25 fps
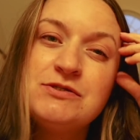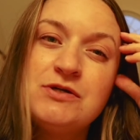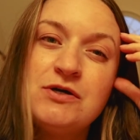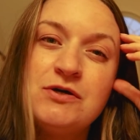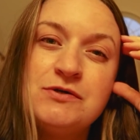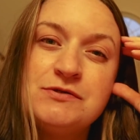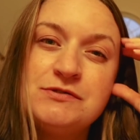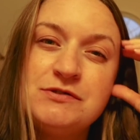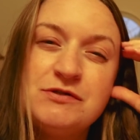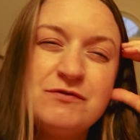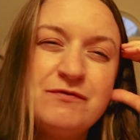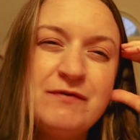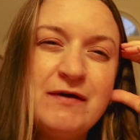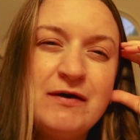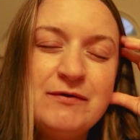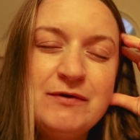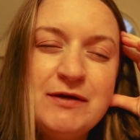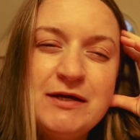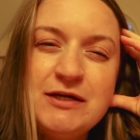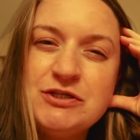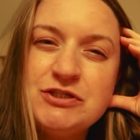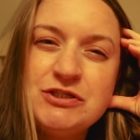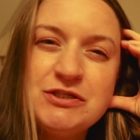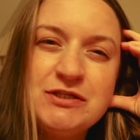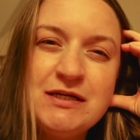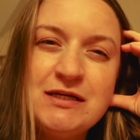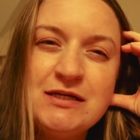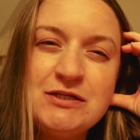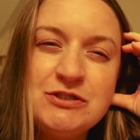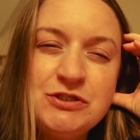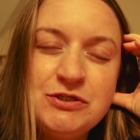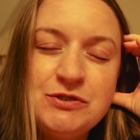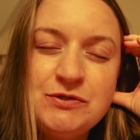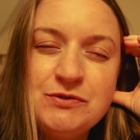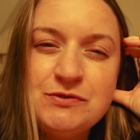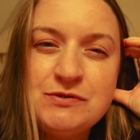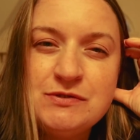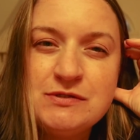also foundation
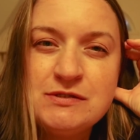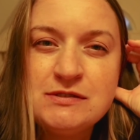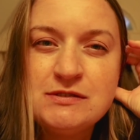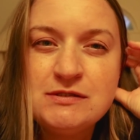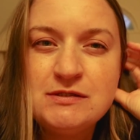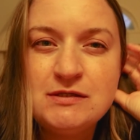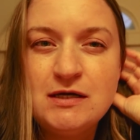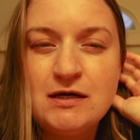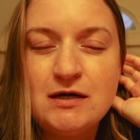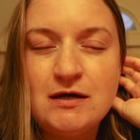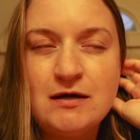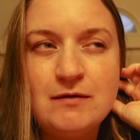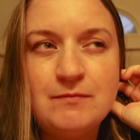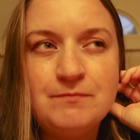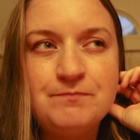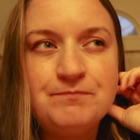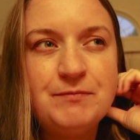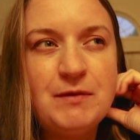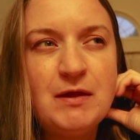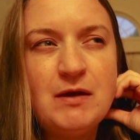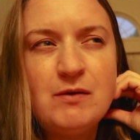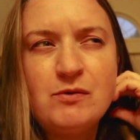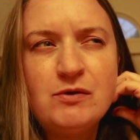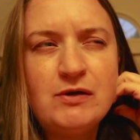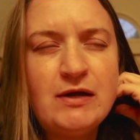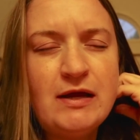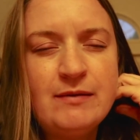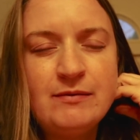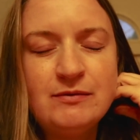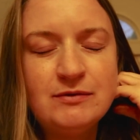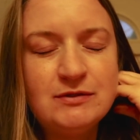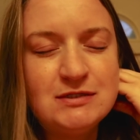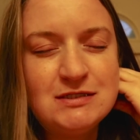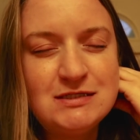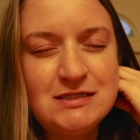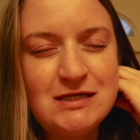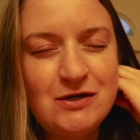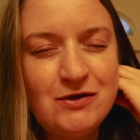issues. They weren't able
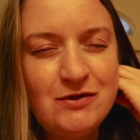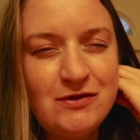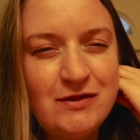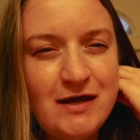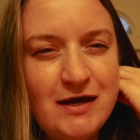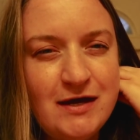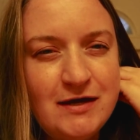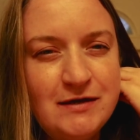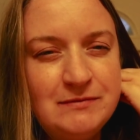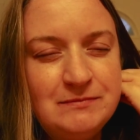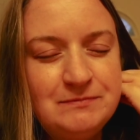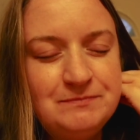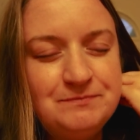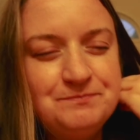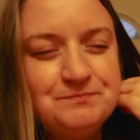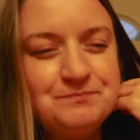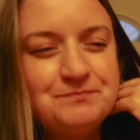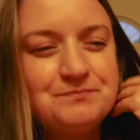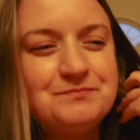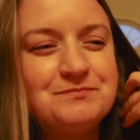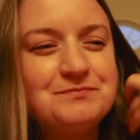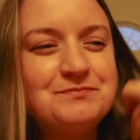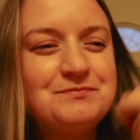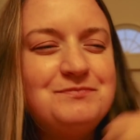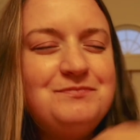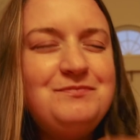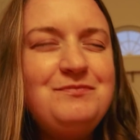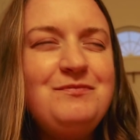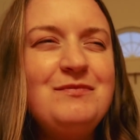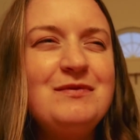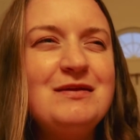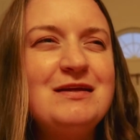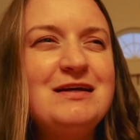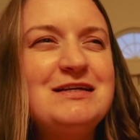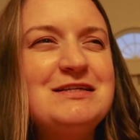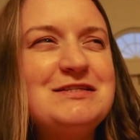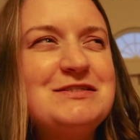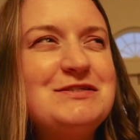to tell that.
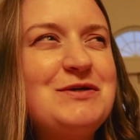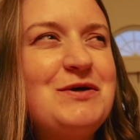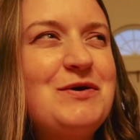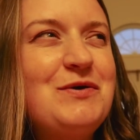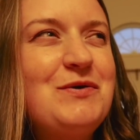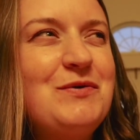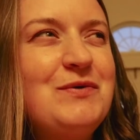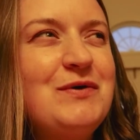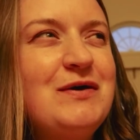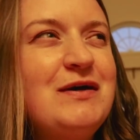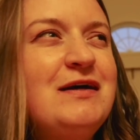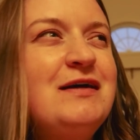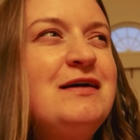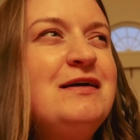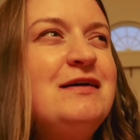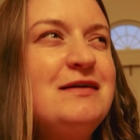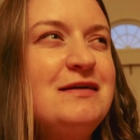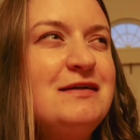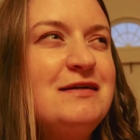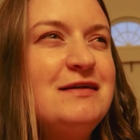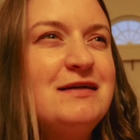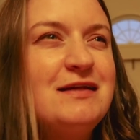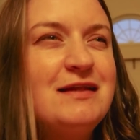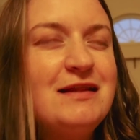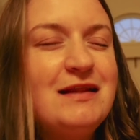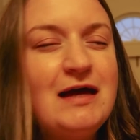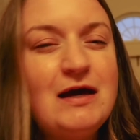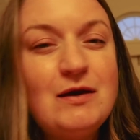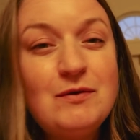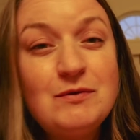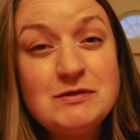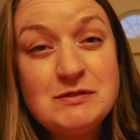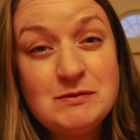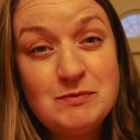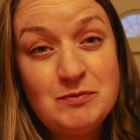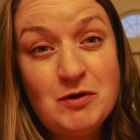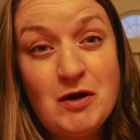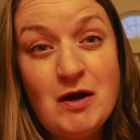So that
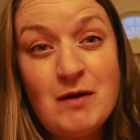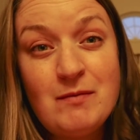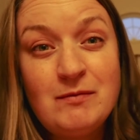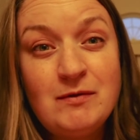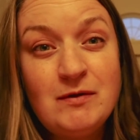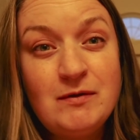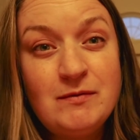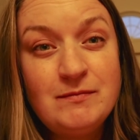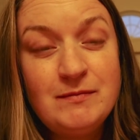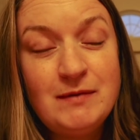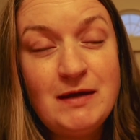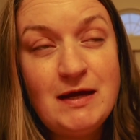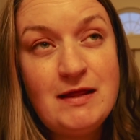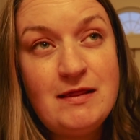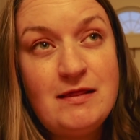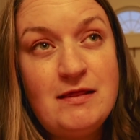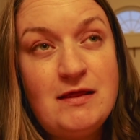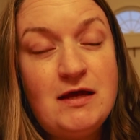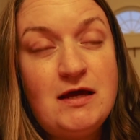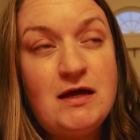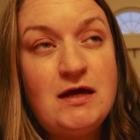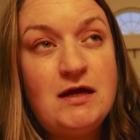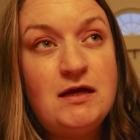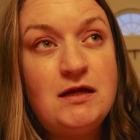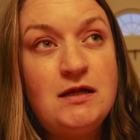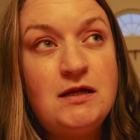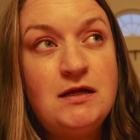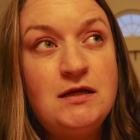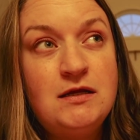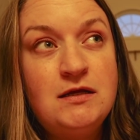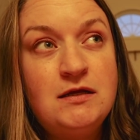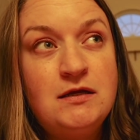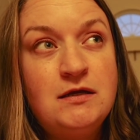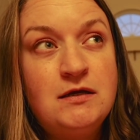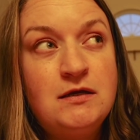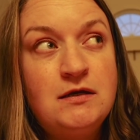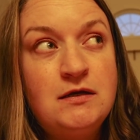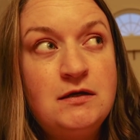was a problem. And then
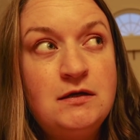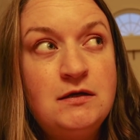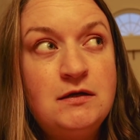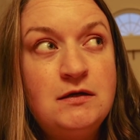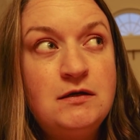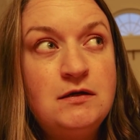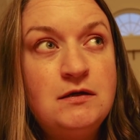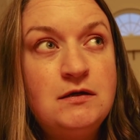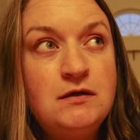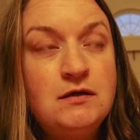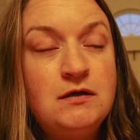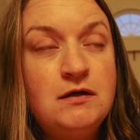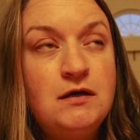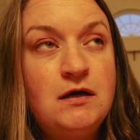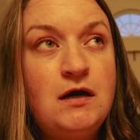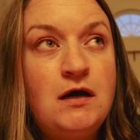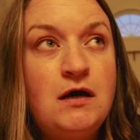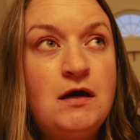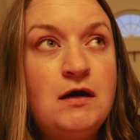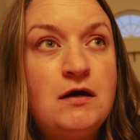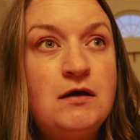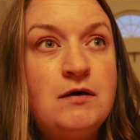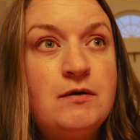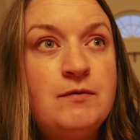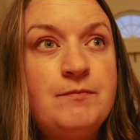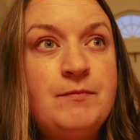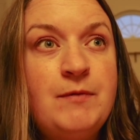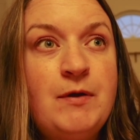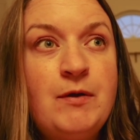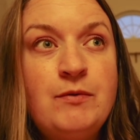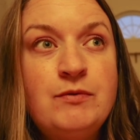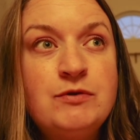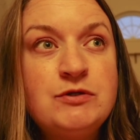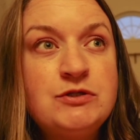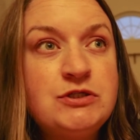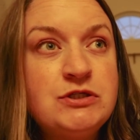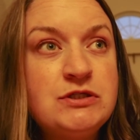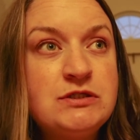it
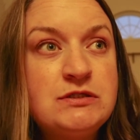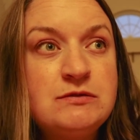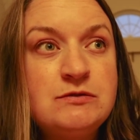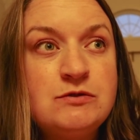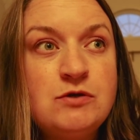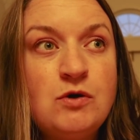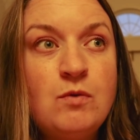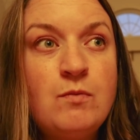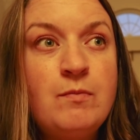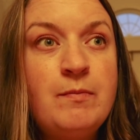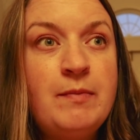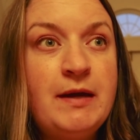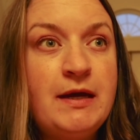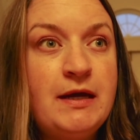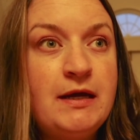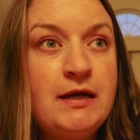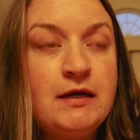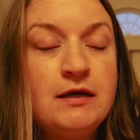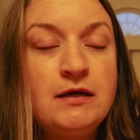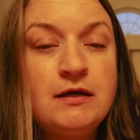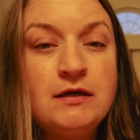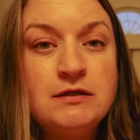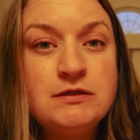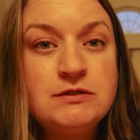was just so big,